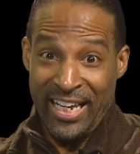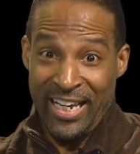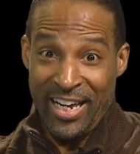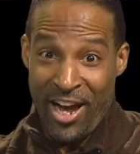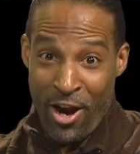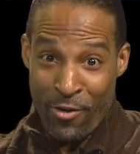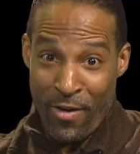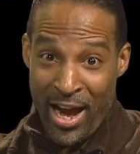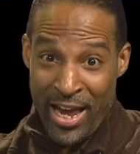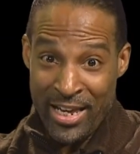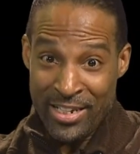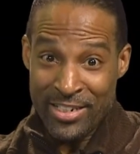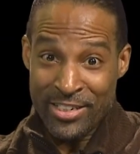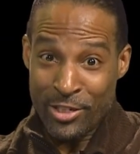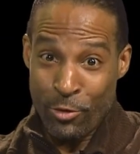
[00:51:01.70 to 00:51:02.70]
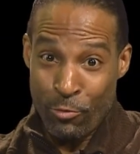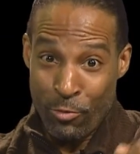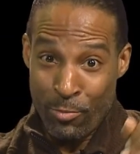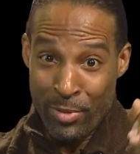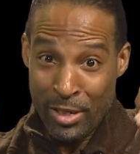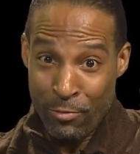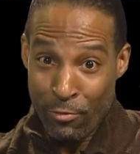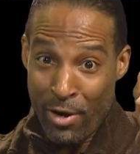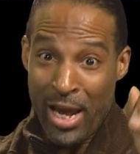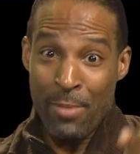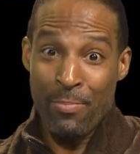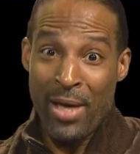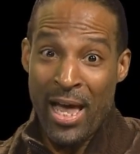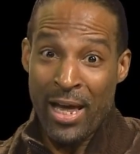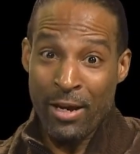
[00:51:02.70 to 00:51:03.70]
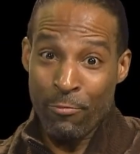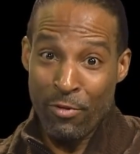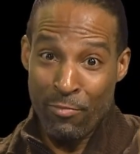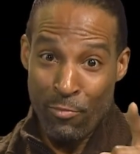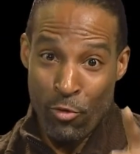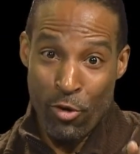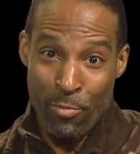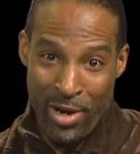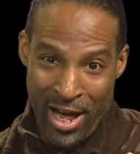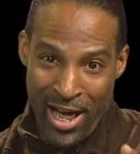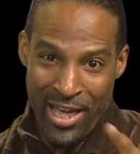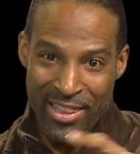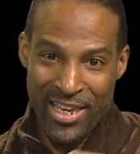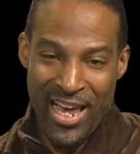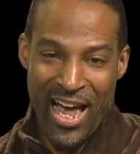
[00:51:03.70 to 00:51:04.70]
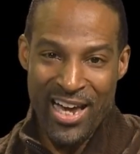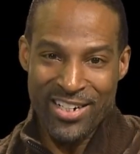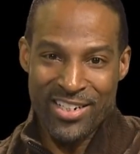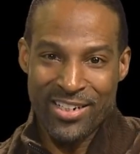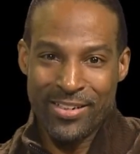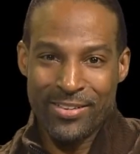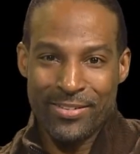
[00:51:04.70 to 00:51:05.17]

All right. So we'll be right back with more Behind the Action.